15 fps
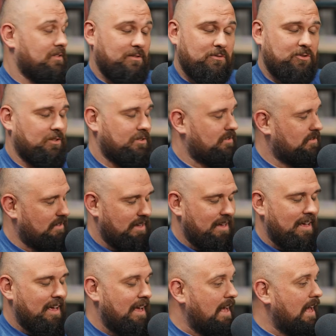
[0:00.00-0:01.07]
It's just,
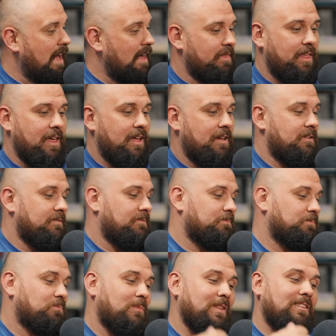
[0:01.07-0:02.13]
and then
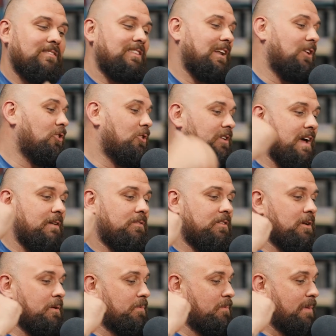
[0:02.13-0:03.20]
they load everything
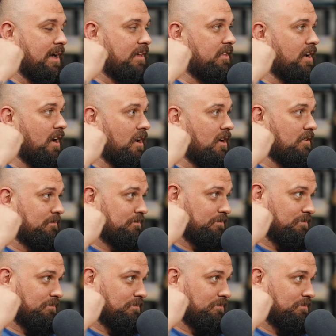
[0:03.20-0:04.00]
up the back of the car